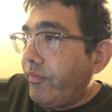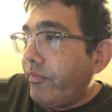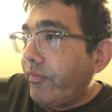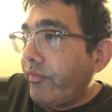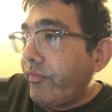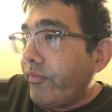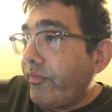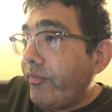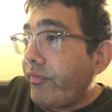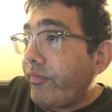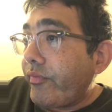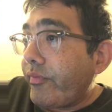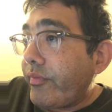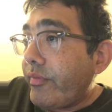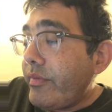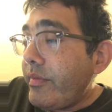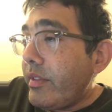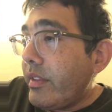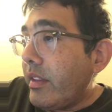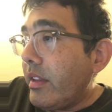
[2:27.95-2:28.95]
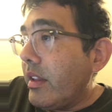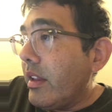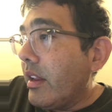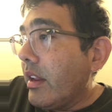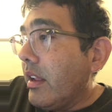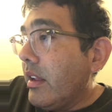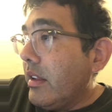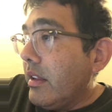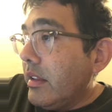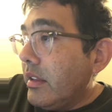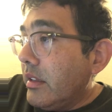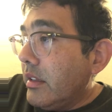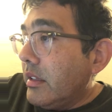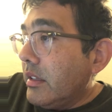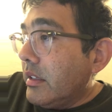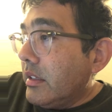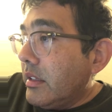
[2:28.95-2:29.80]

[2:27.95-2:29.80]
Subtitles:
[no speech]